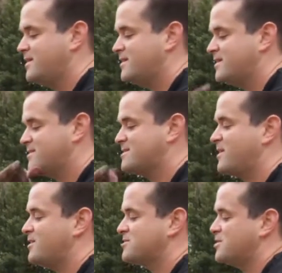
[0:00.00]
This is
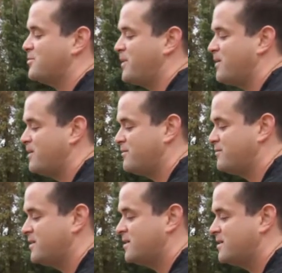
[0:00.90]
also part of
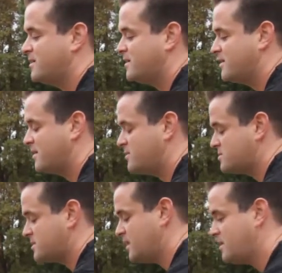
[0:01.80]
the... Can you sit?